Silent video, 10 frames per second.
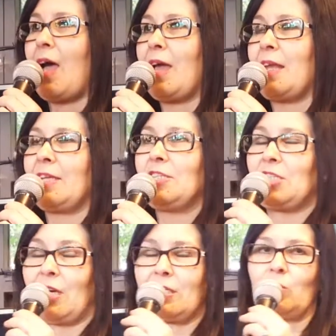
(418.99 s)
And I
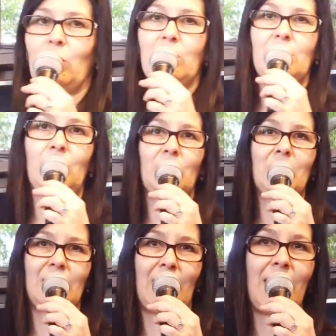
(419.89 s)
just wanted to
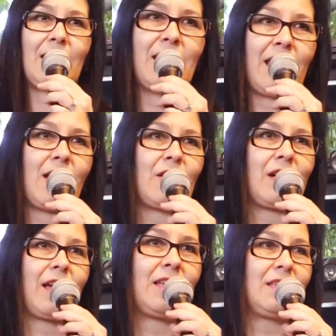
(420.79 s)
stay there
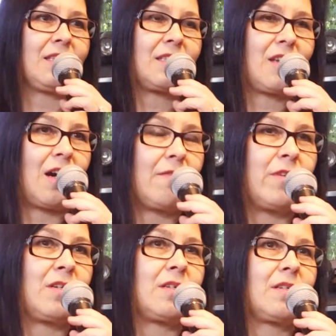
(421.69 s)
and discover.